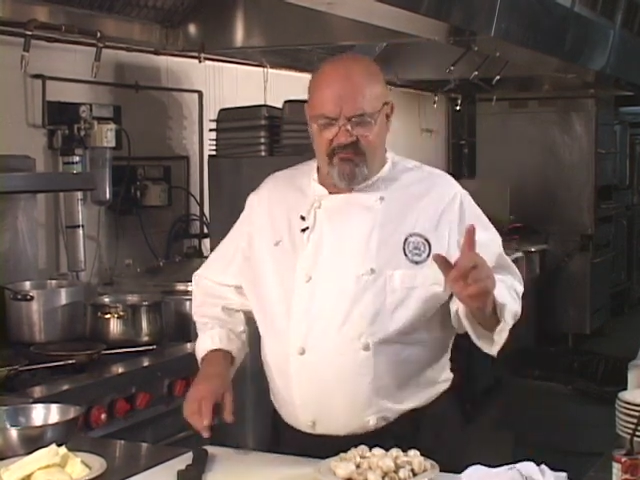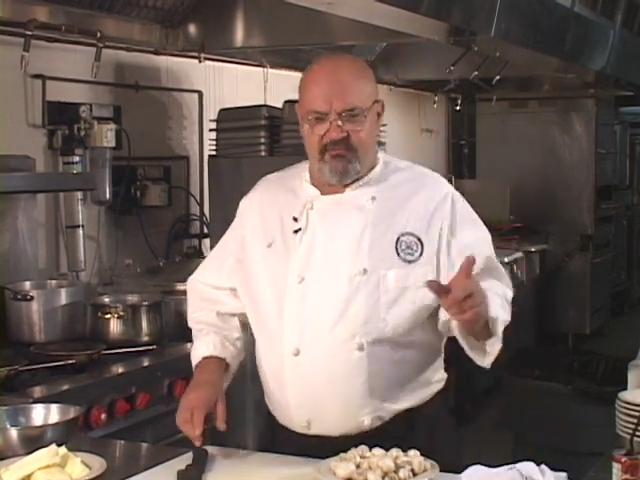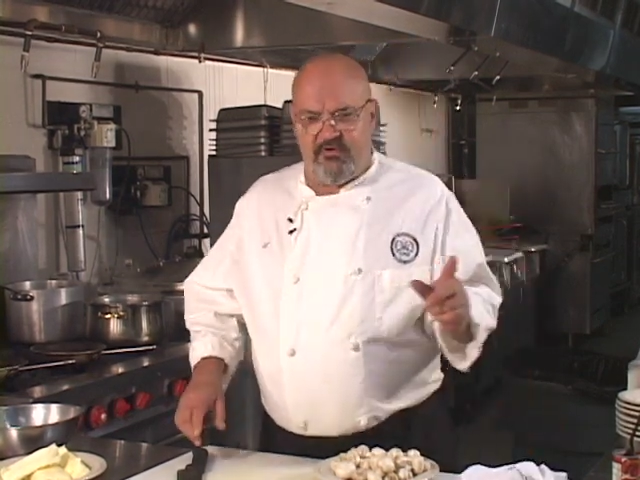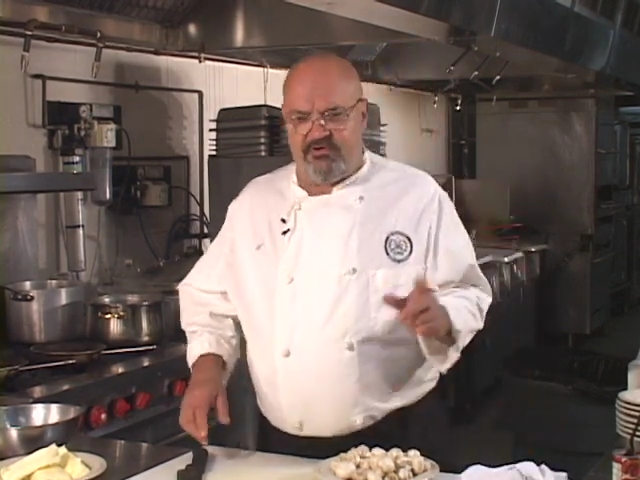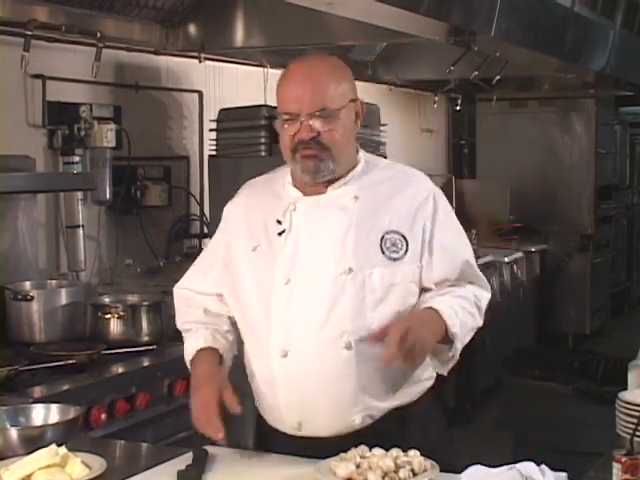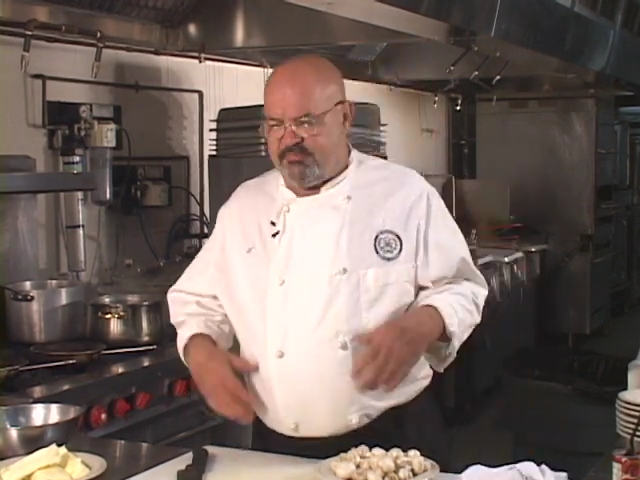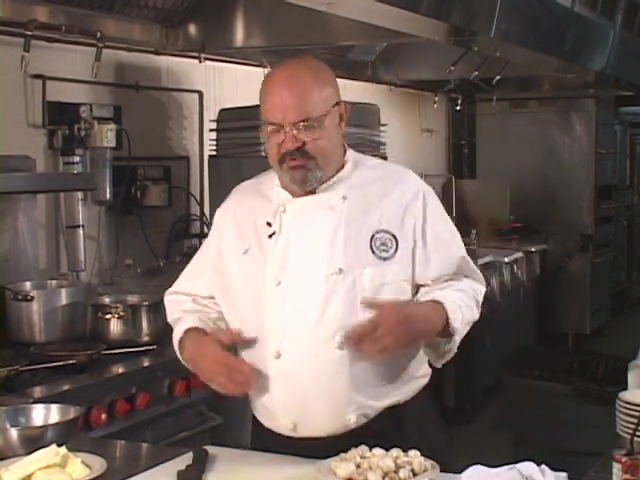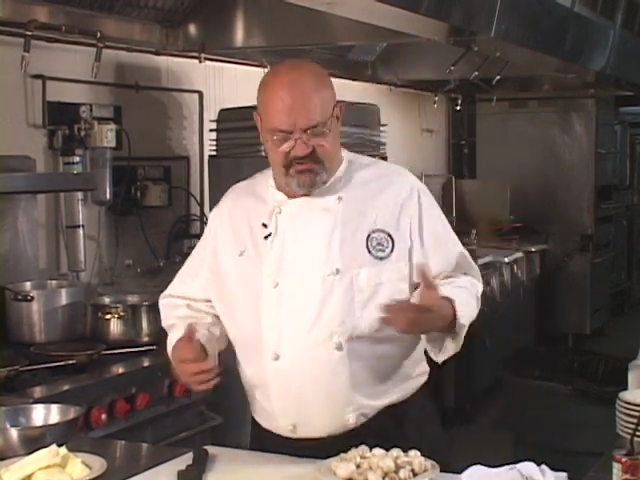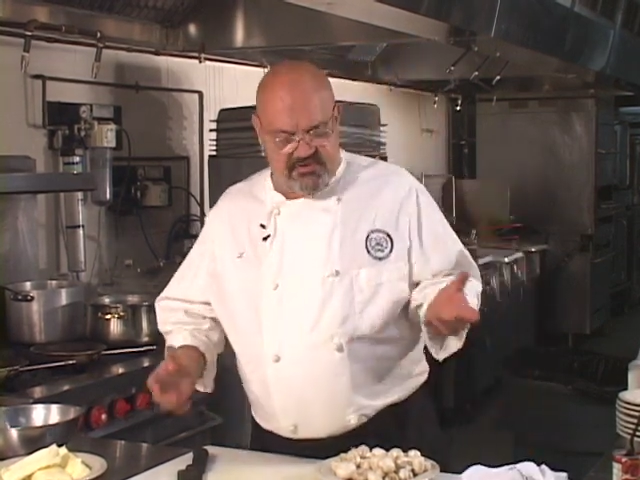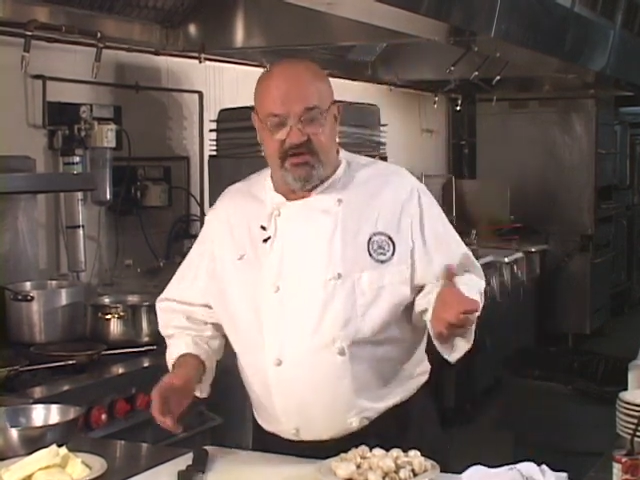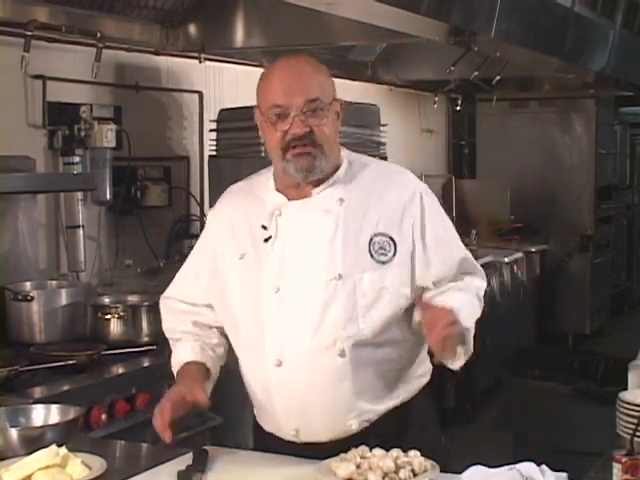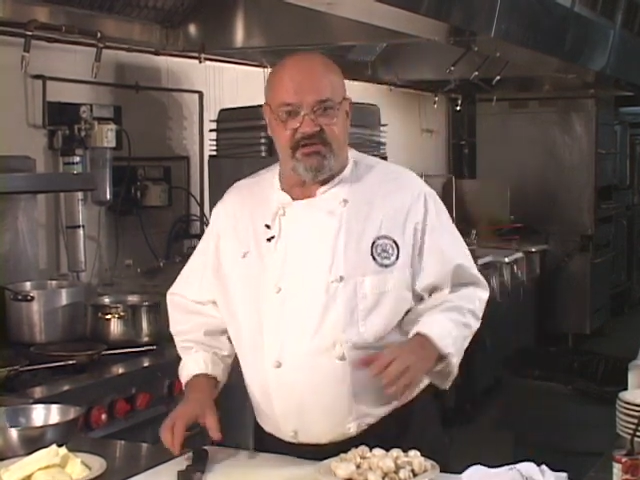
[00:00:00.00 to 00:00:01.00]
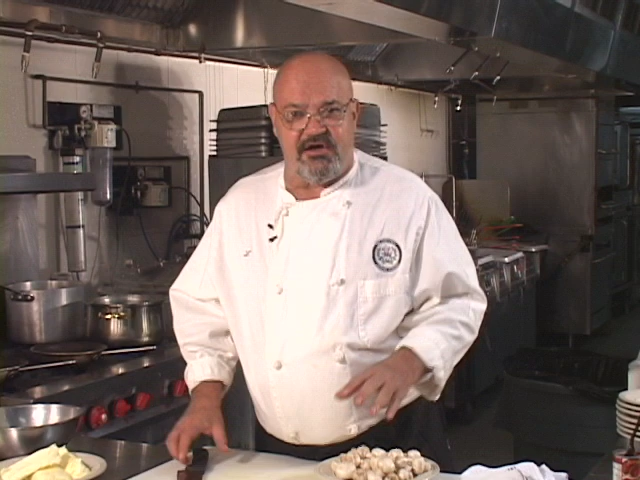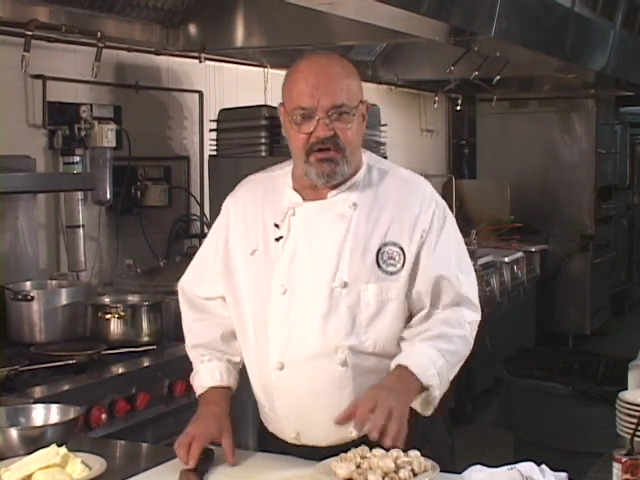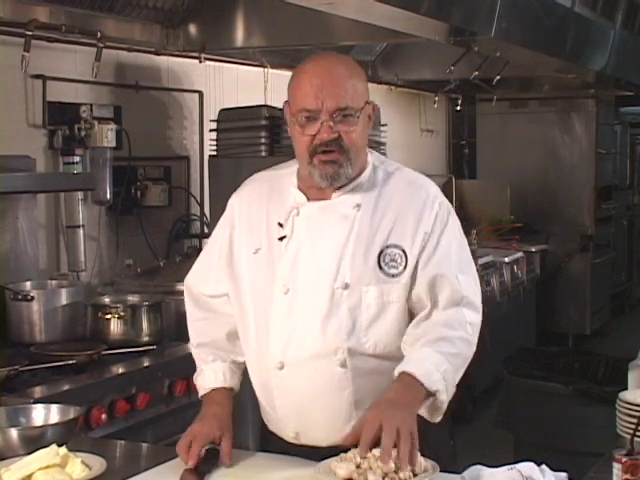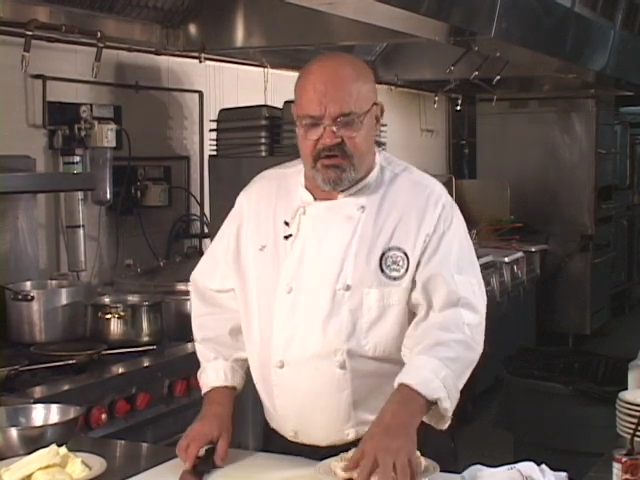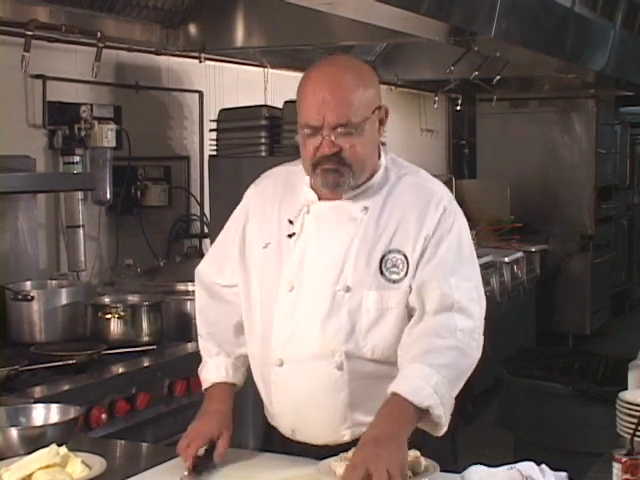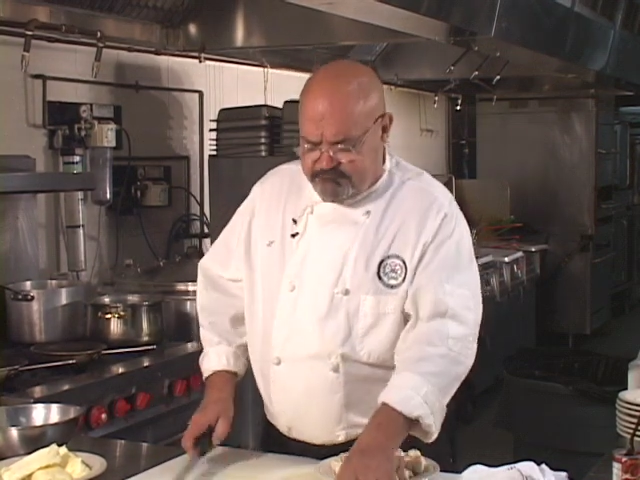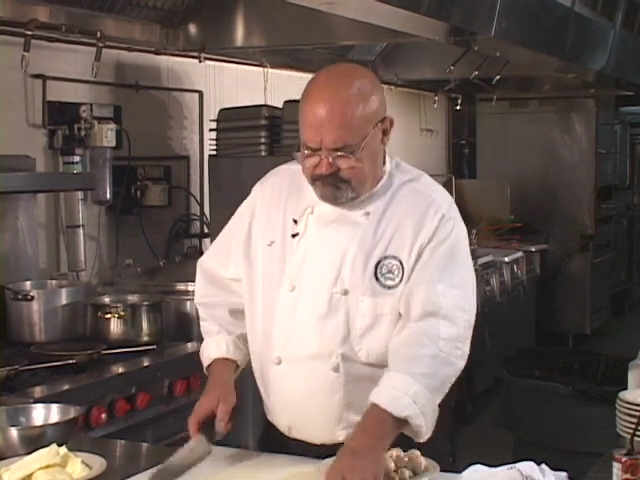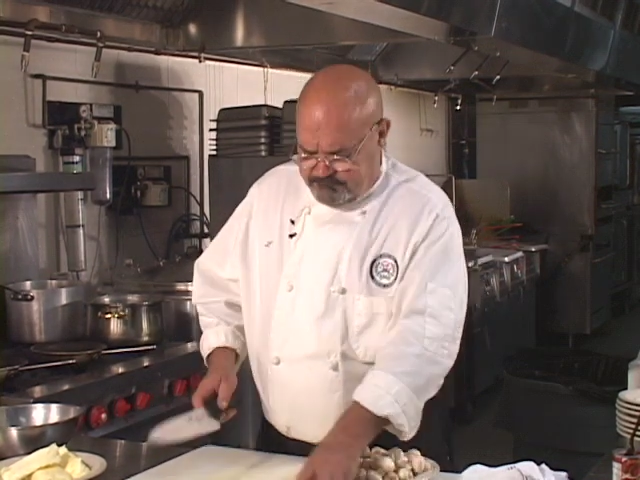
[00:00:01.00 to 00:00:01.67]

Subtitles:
First, I'm going to dice an onion.